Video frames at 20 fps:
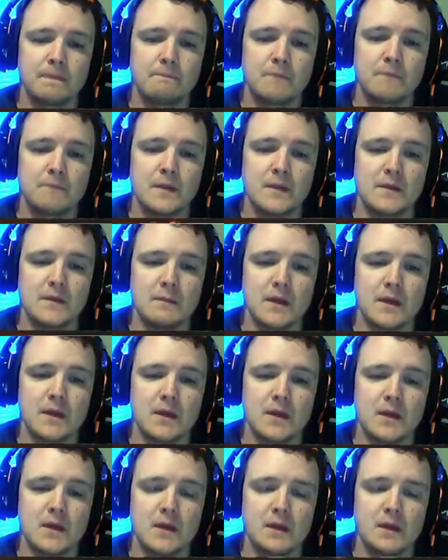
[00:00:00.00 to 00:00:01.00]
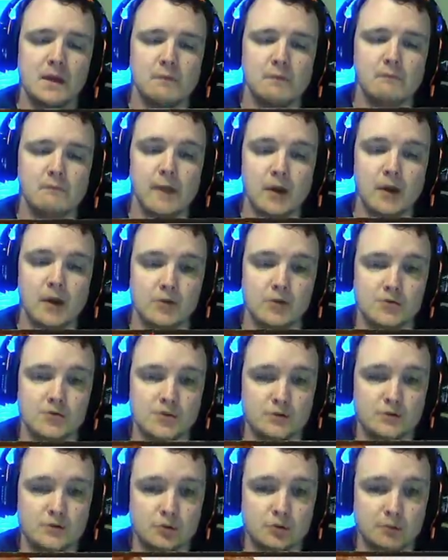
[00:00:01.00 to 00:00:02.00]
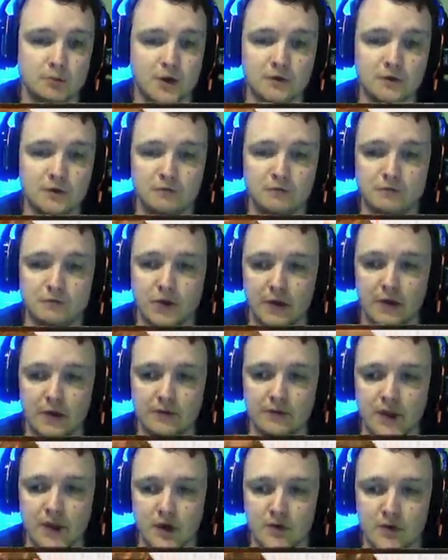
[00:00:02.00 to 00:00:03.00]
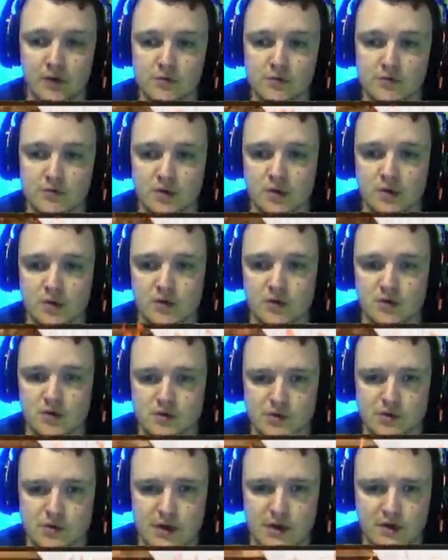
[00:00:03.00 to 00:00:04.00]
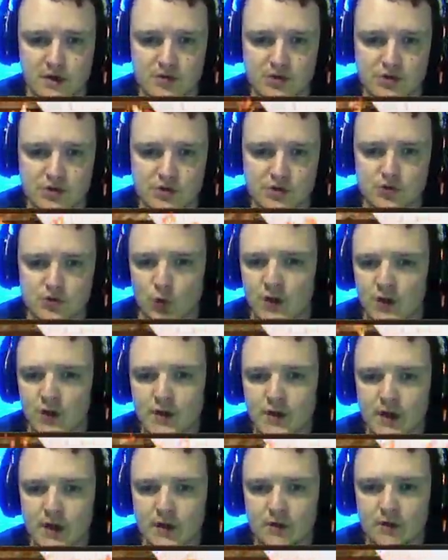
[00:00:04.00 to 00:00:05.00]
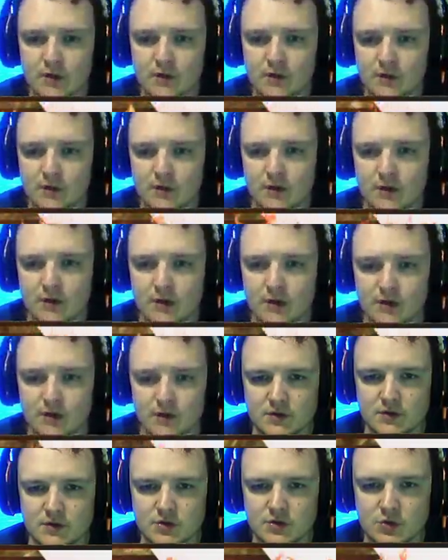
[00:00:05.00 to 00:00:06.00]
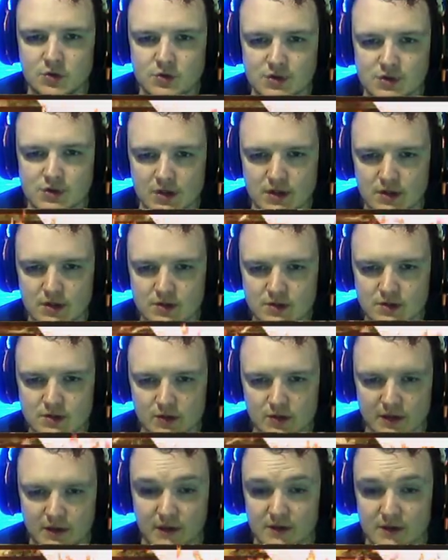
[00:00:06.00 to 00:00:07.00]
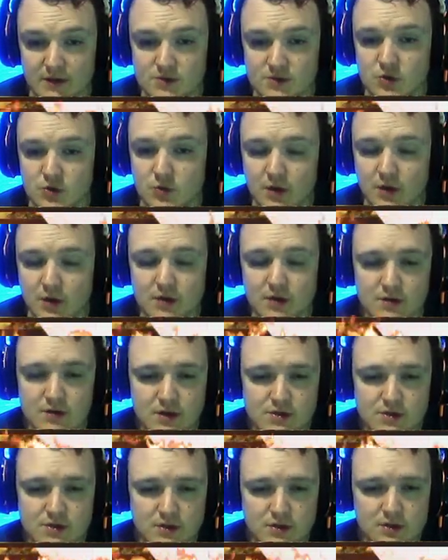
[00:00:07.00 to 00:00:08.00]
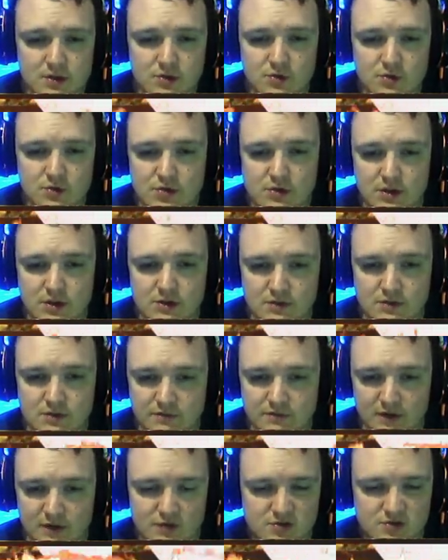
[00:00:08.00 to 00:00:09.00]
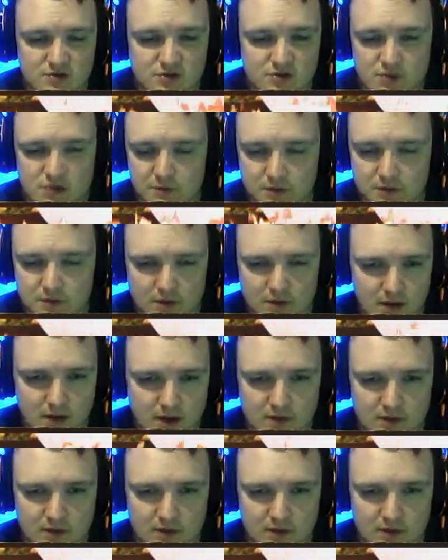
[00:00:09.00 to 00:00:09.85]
they make arrows. They're part of crafting arrows. So the arrows use 1 nail and then 2 sticks. I think it's 2 nails actually. 2 sticks and feathers or something for that